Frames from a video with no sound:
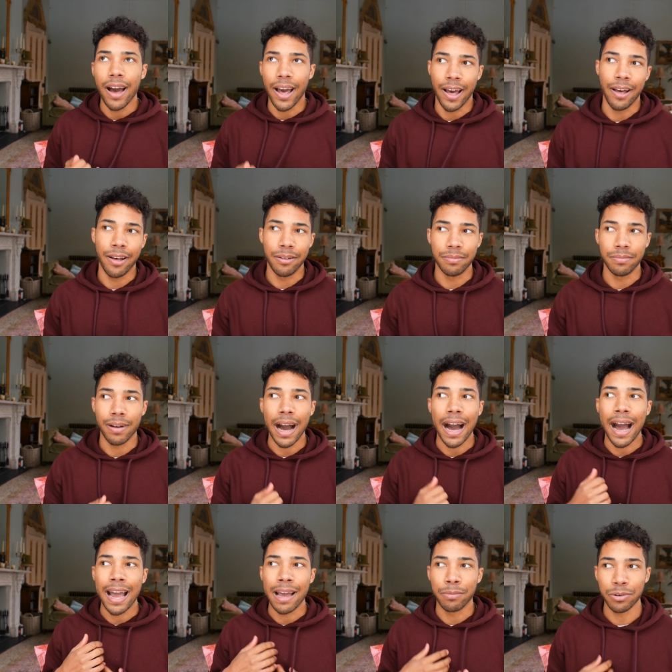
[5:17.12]
Um,
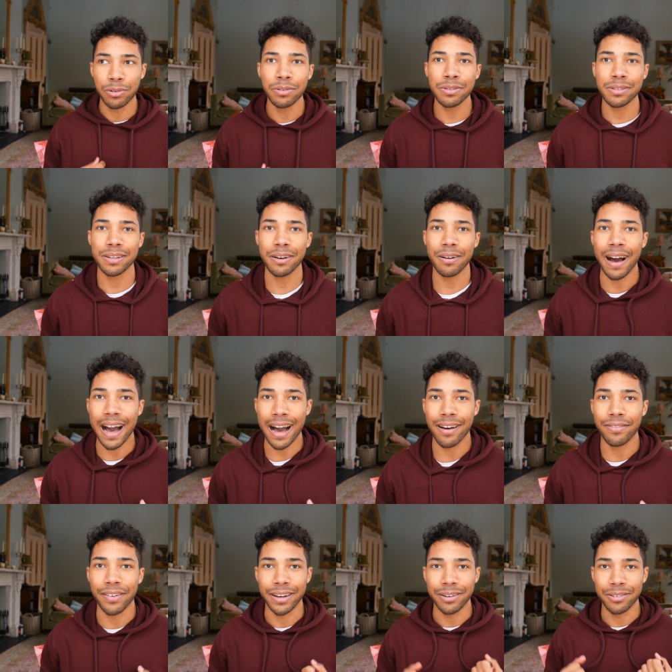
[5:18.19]
I also
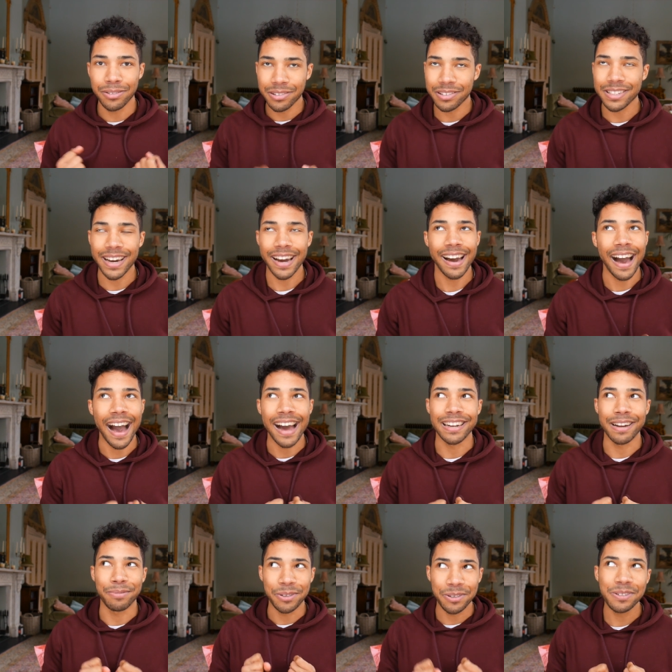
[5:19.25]
have an order, and
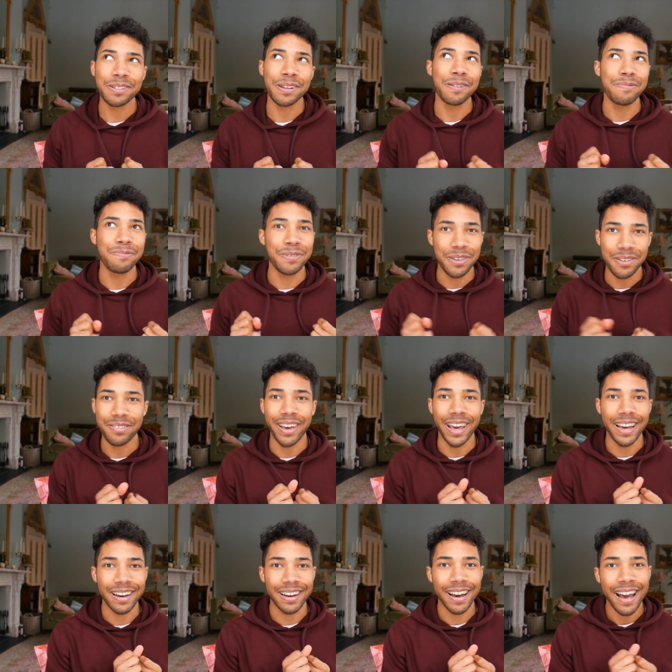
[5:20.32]
I'm also
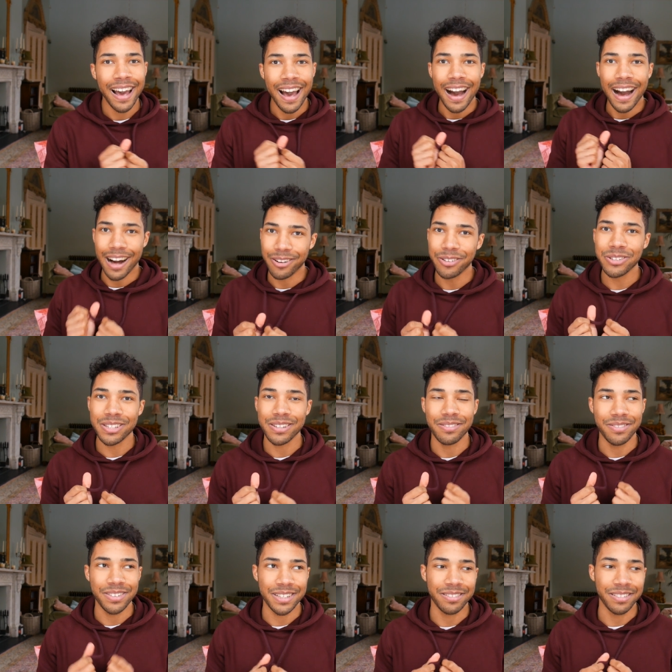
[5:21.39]
moving house
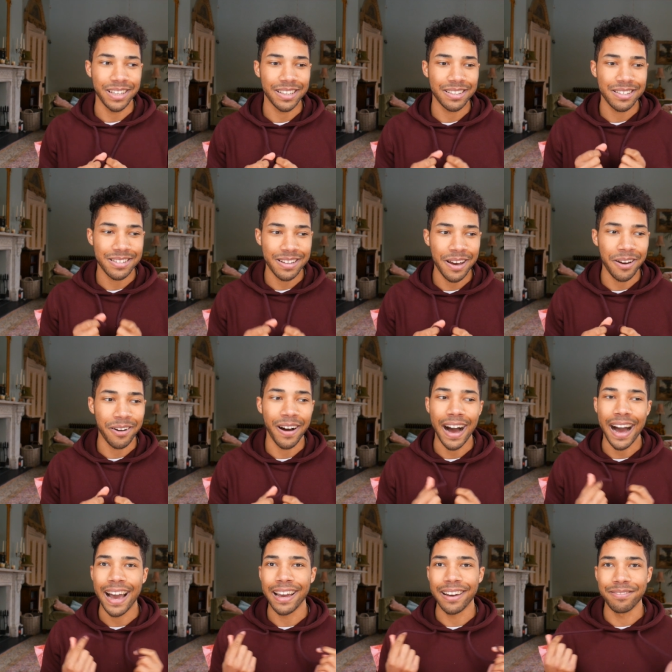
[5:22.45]
this week, so
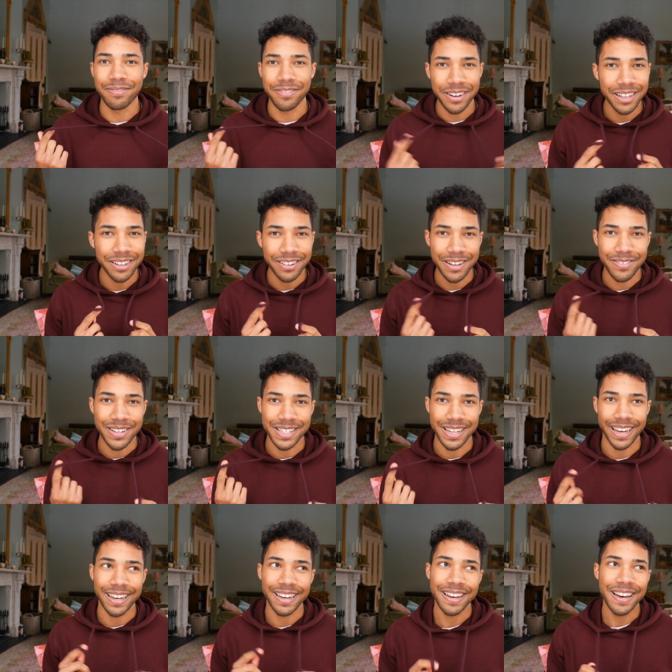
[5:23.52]
I am really, really
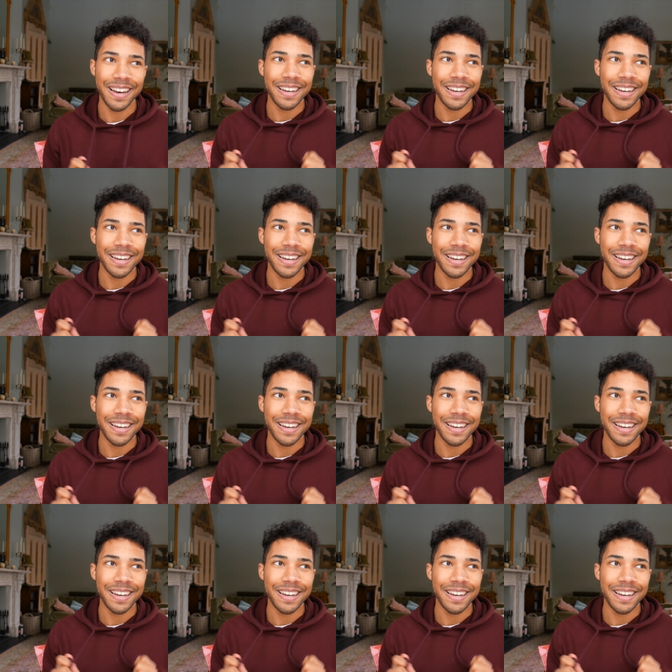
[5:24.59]
busy.